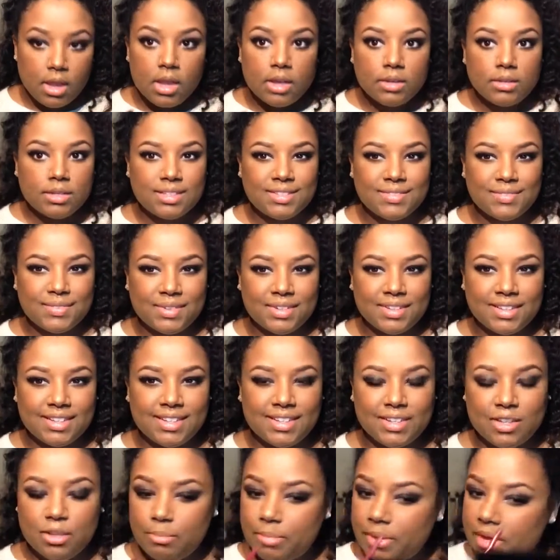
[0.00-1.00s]
Just for a
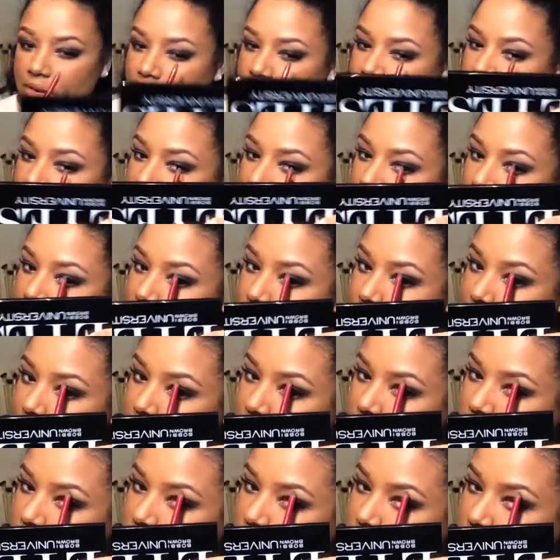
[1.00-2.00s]
little bit of like
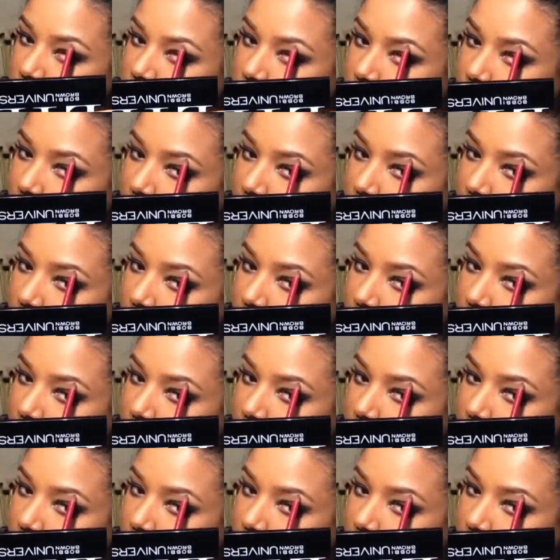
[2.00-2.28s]
dimension, some